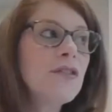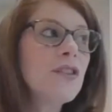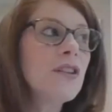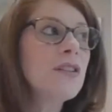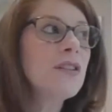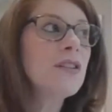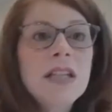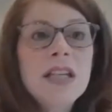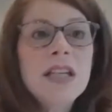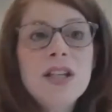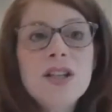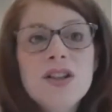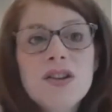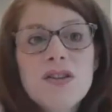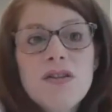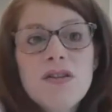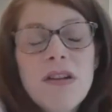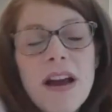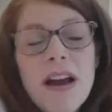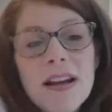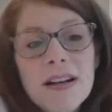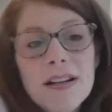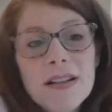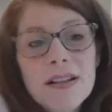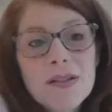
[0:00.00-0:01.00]
to teaching her
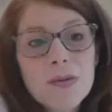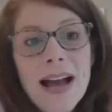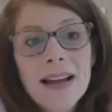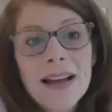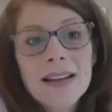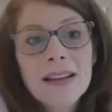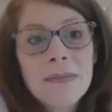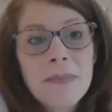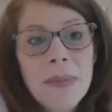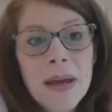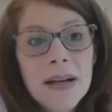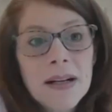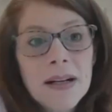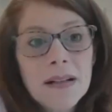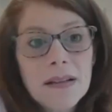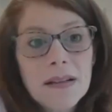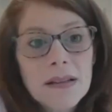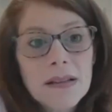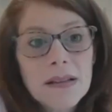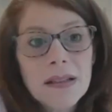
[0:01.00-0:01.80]
how to hack the medical